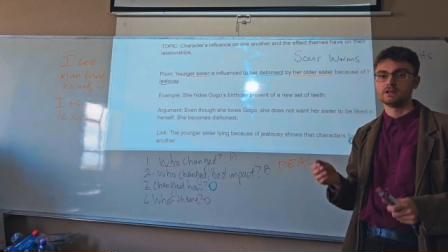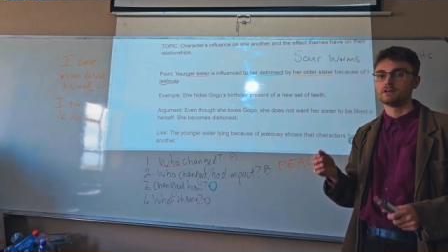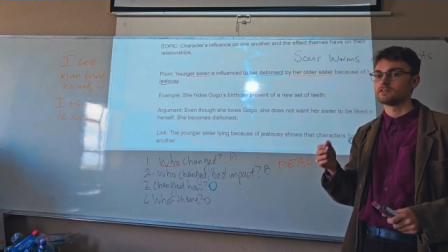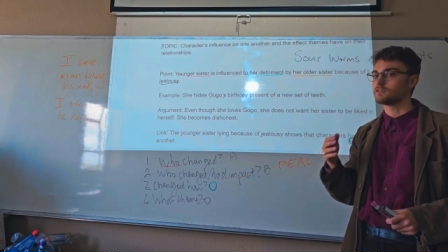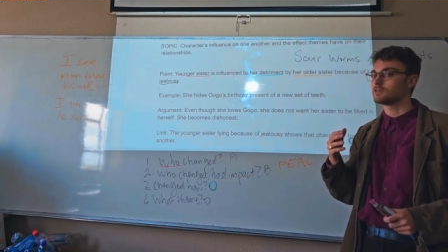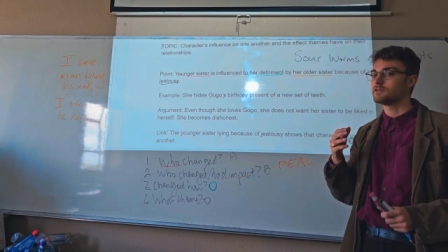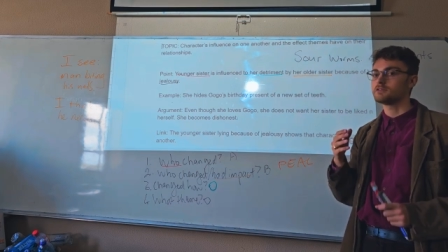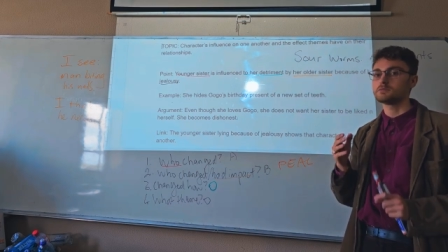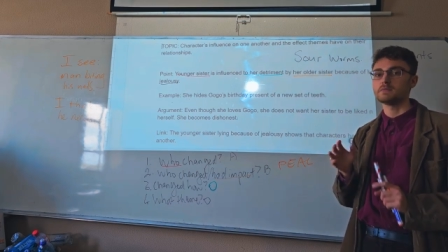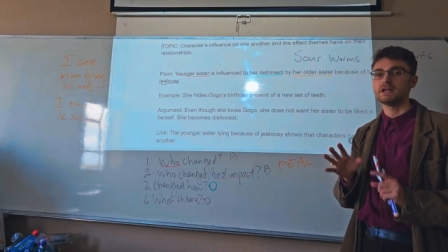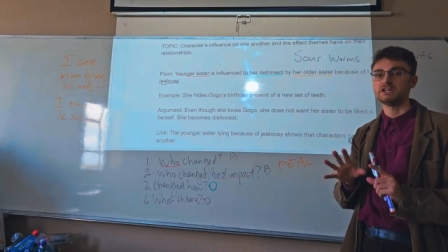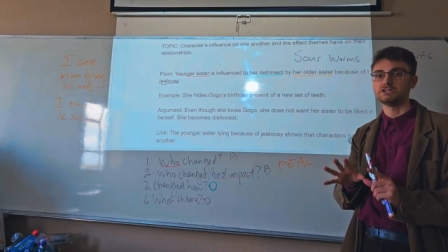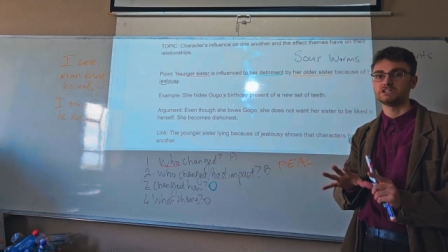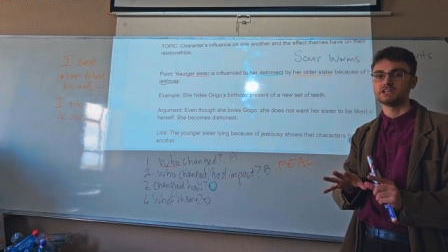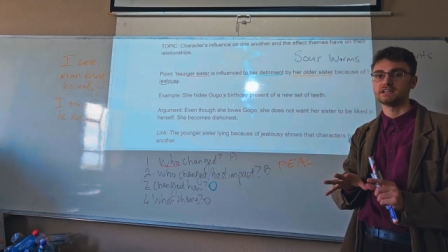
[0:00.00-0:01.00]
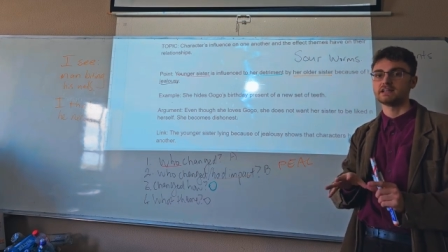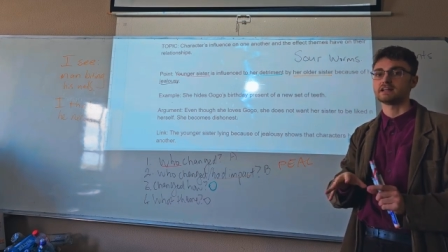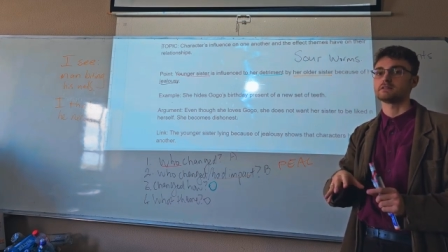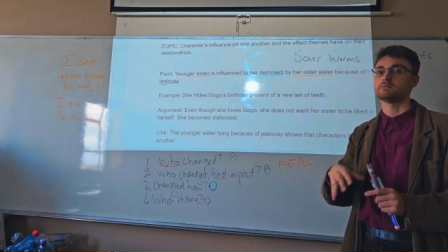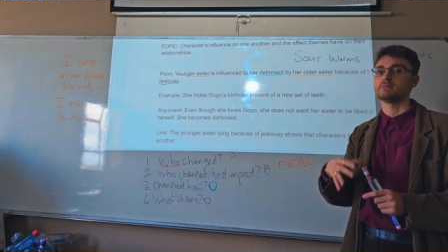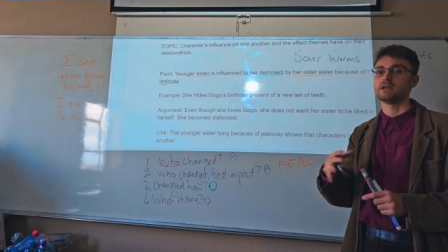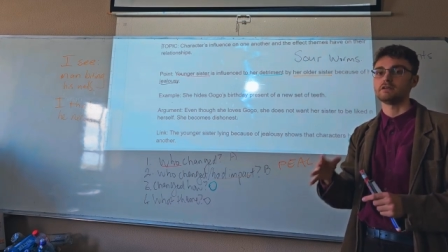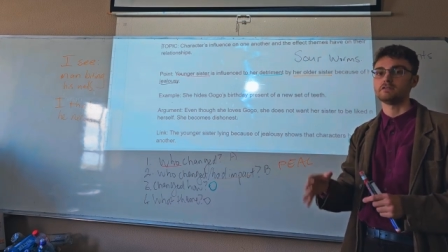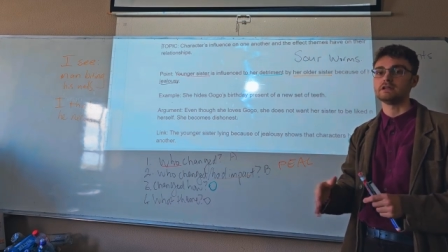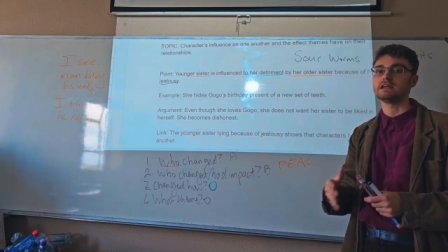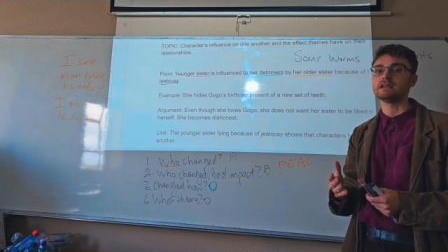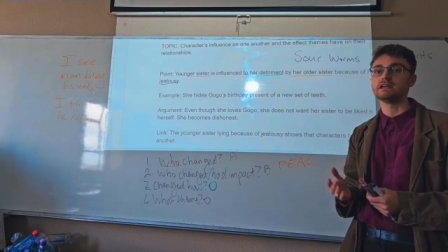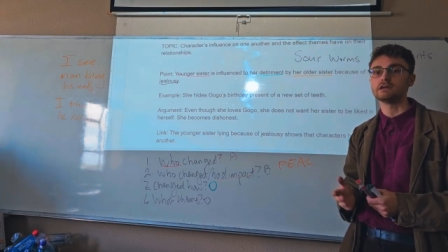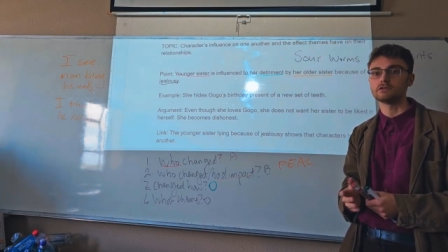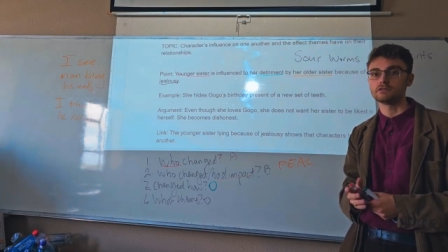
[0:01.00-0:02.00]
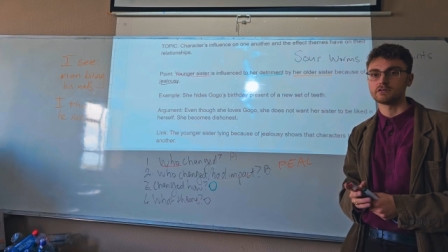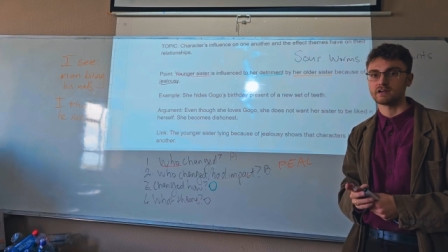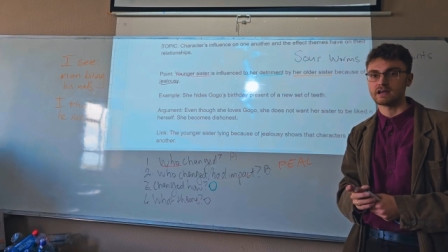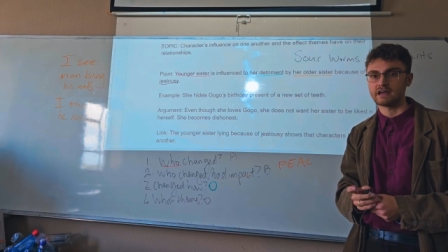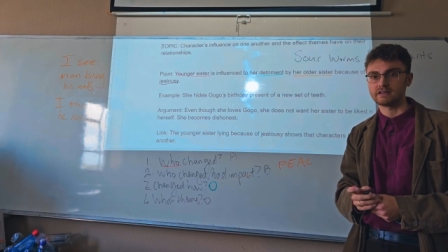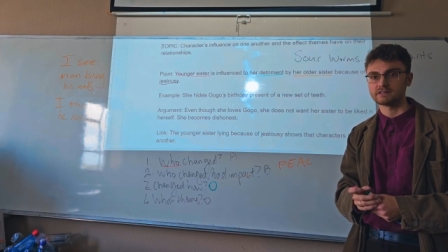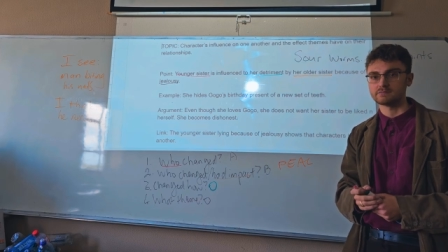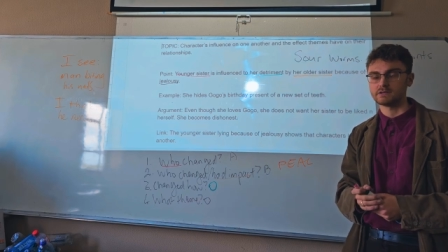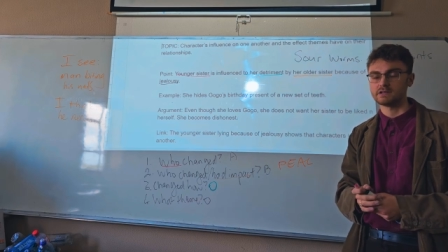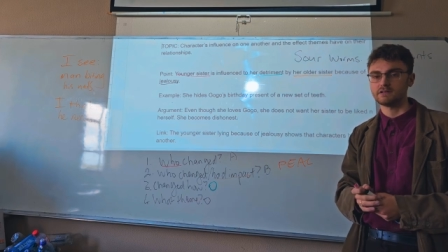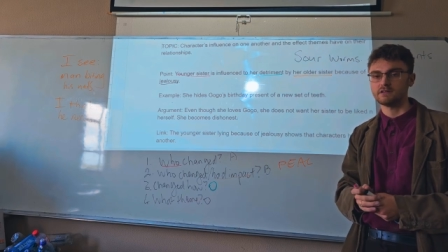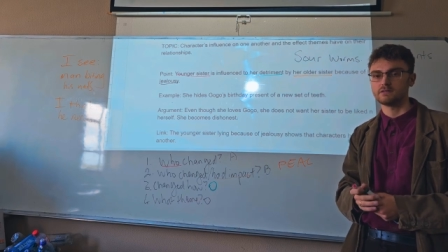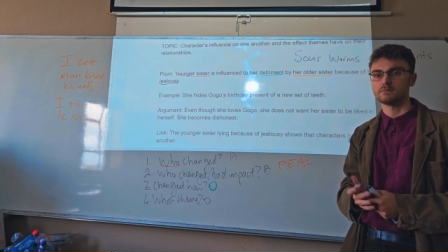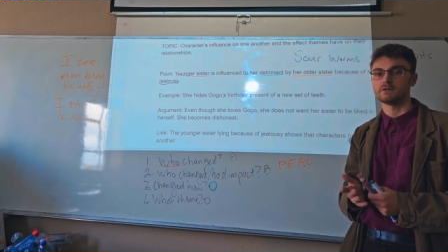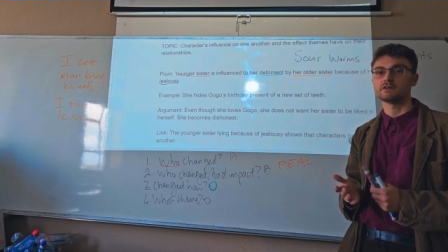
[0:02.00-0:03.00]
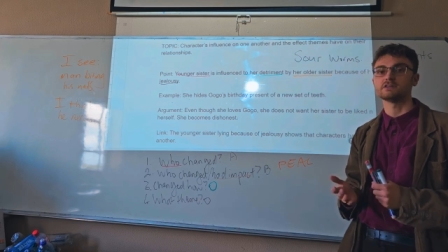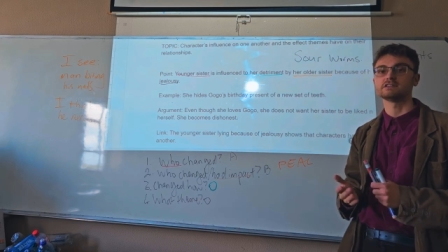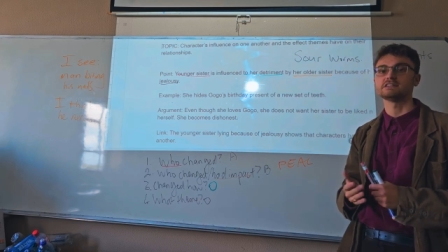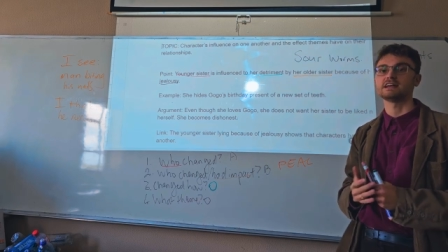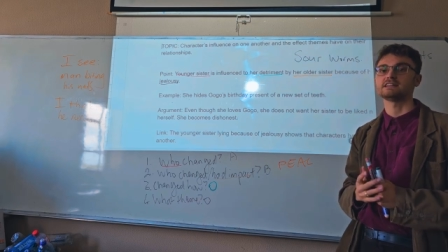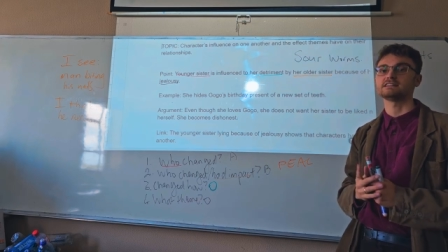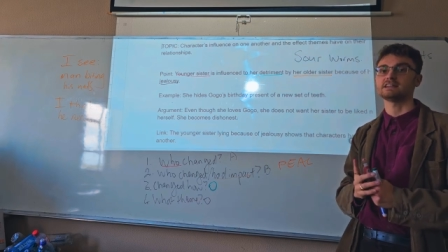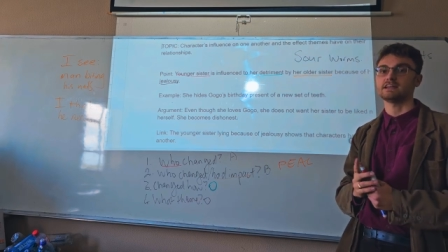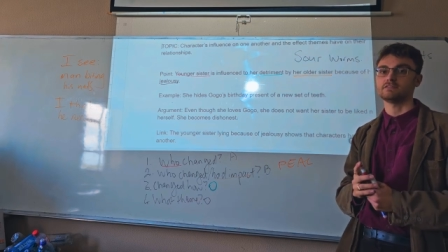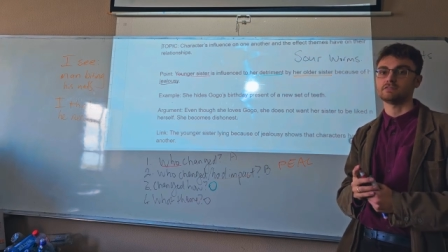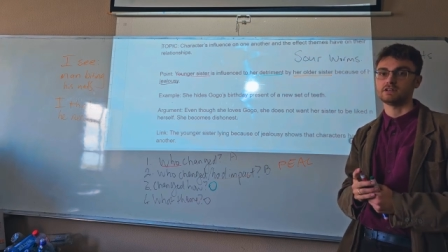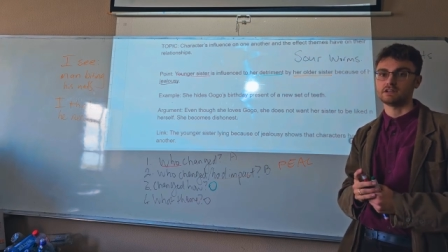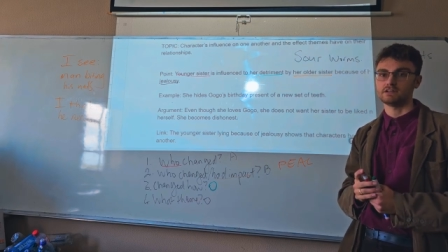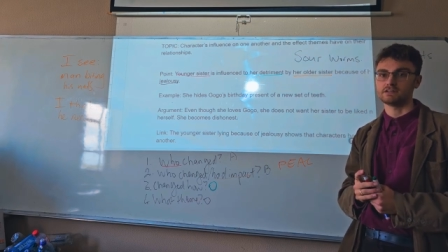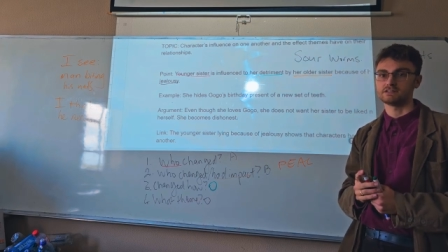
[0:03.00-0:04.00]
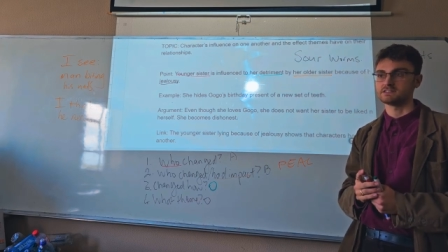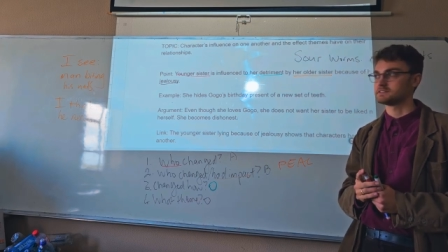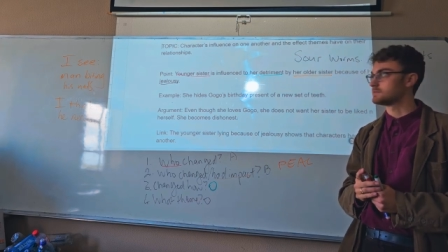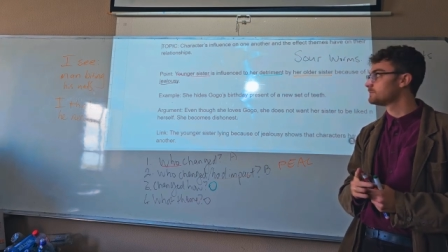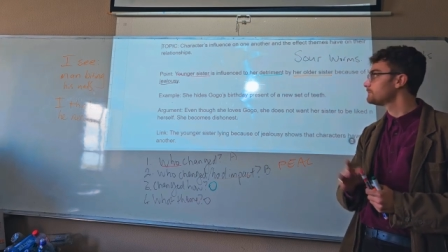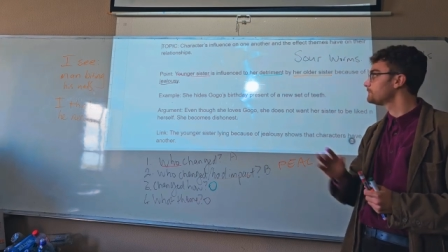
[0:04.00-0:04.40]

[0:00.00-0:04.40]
don't mention that Mary killed her husband, because that's evidence.